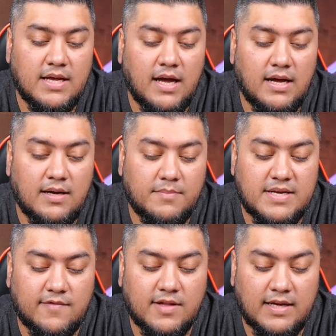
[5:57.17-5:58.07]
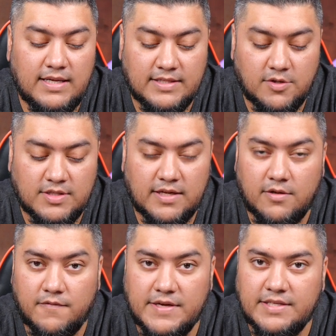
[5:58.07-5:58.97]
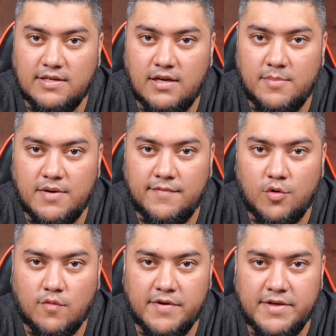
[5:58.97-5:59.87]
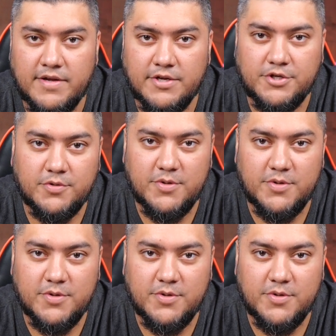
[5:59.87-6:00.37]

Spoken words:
But nevertheless, it looks like they're facing a little bit of an overheating issue.